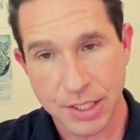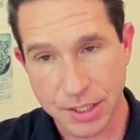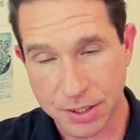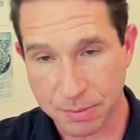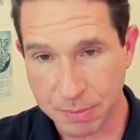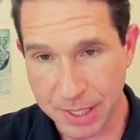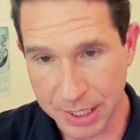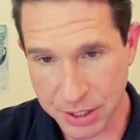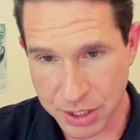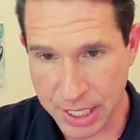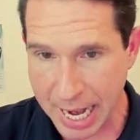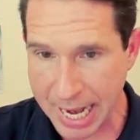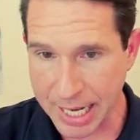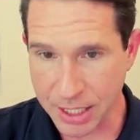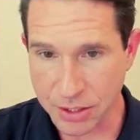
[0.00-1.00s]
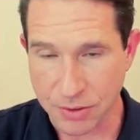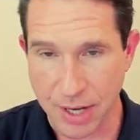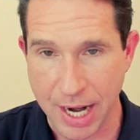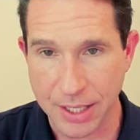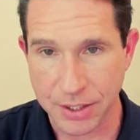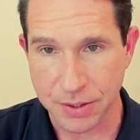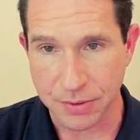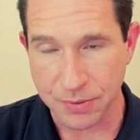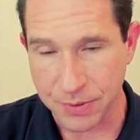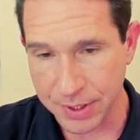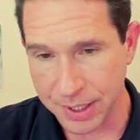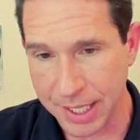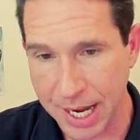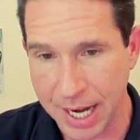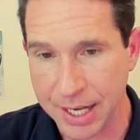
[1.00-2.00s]
a big change, right? So you
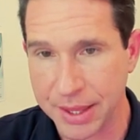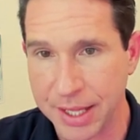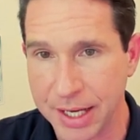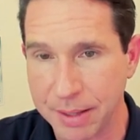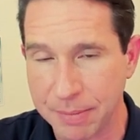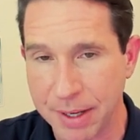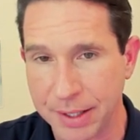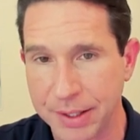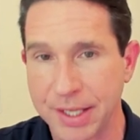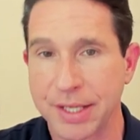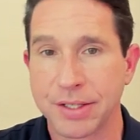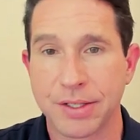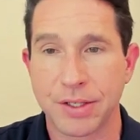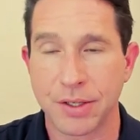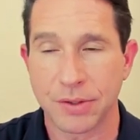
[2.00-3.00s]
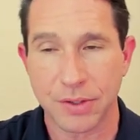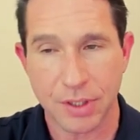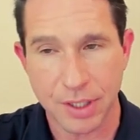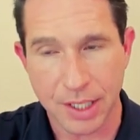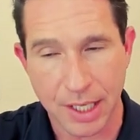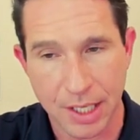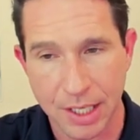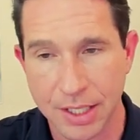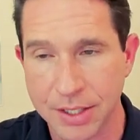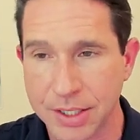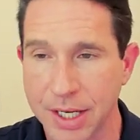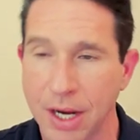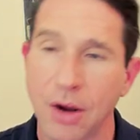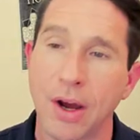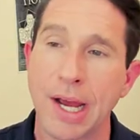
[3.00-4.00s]
really got to think about this. Don't look at it and
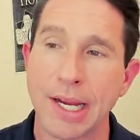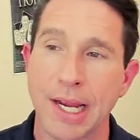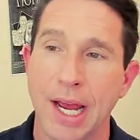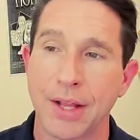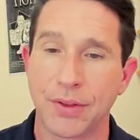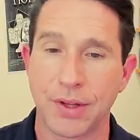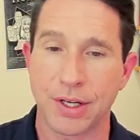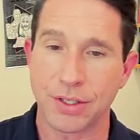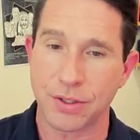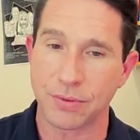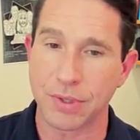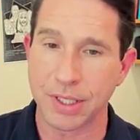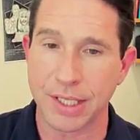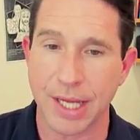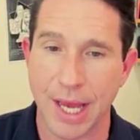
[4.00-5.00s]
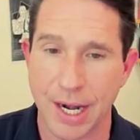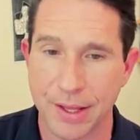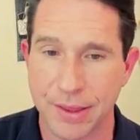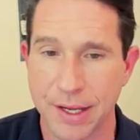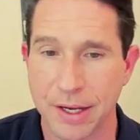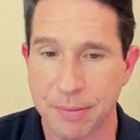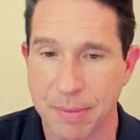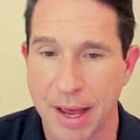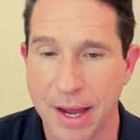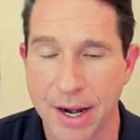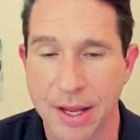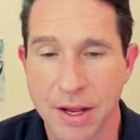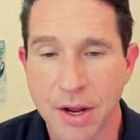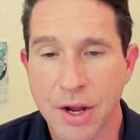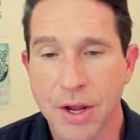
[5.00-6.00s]
say, oh, I got this. You really got to think about
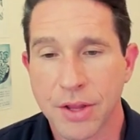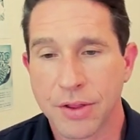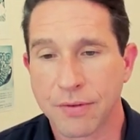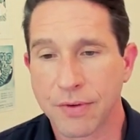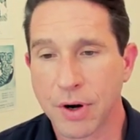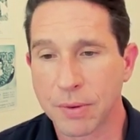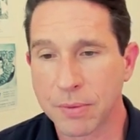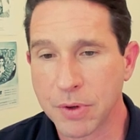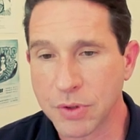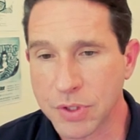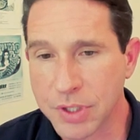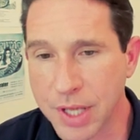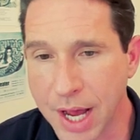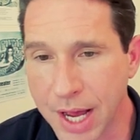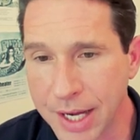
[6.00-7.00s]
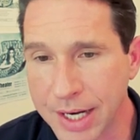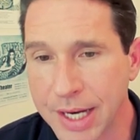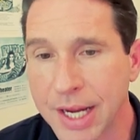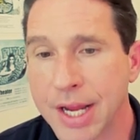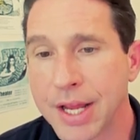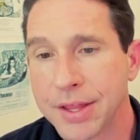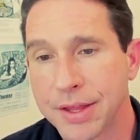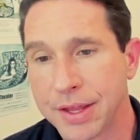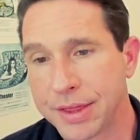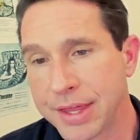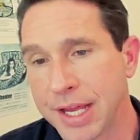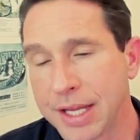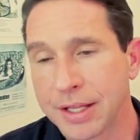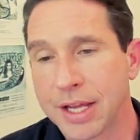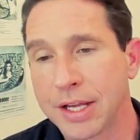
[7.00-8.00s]
it. The verb gustar, the
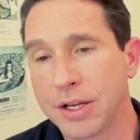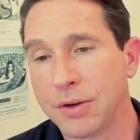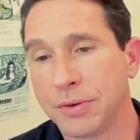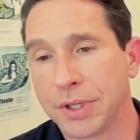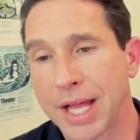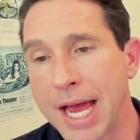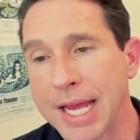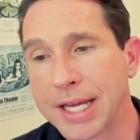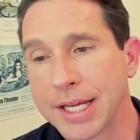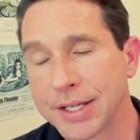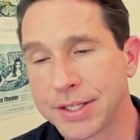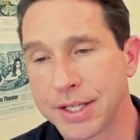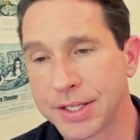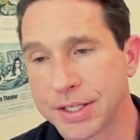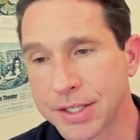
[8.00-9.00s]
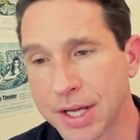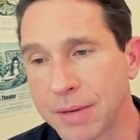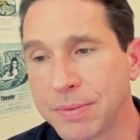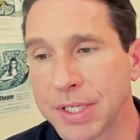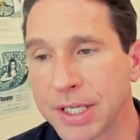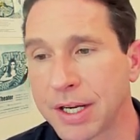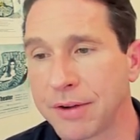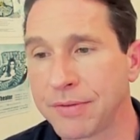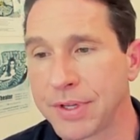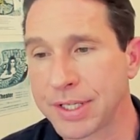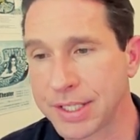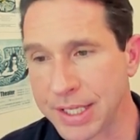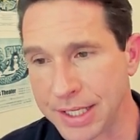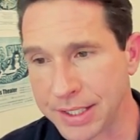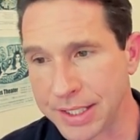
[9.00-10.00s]
thing that you like, is the subject of the
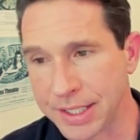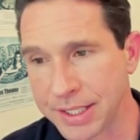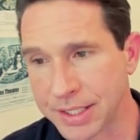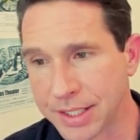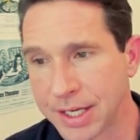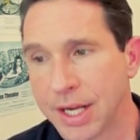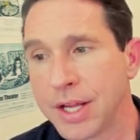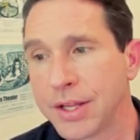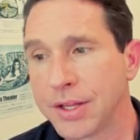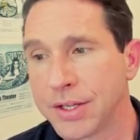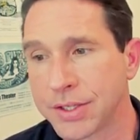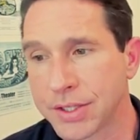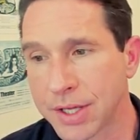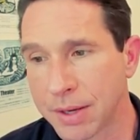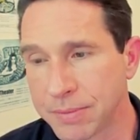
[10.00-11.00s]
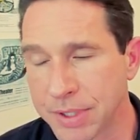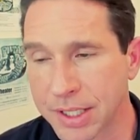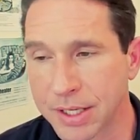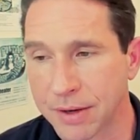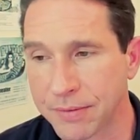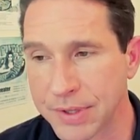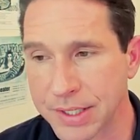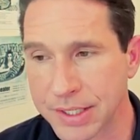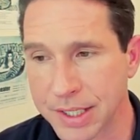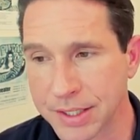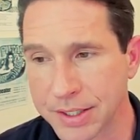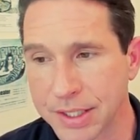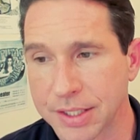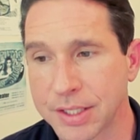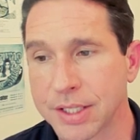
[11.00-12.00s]
sentence. The subject of the
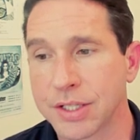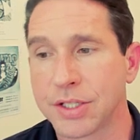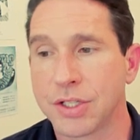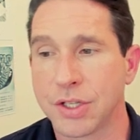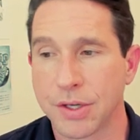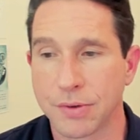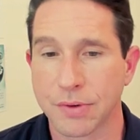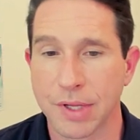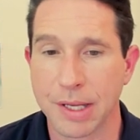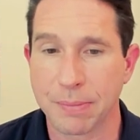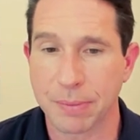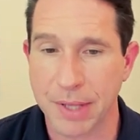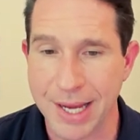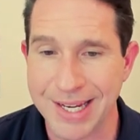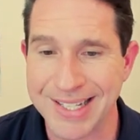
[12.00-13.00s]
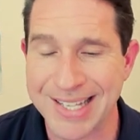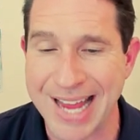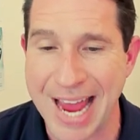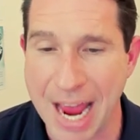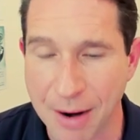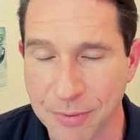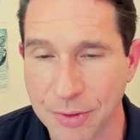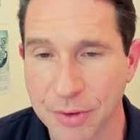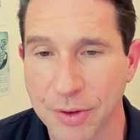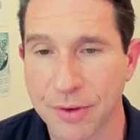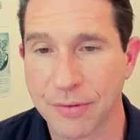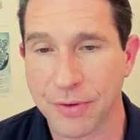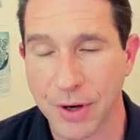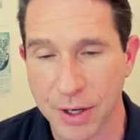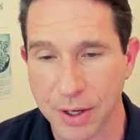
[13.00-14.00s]
sentence is generally placed after the
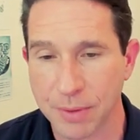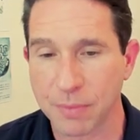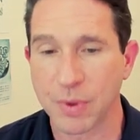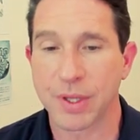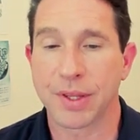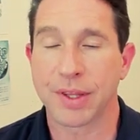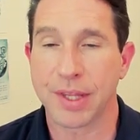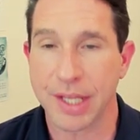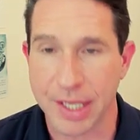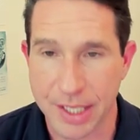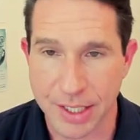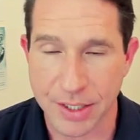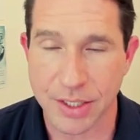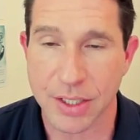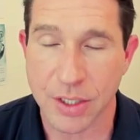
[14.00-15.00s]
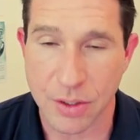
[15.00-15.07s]
verb with these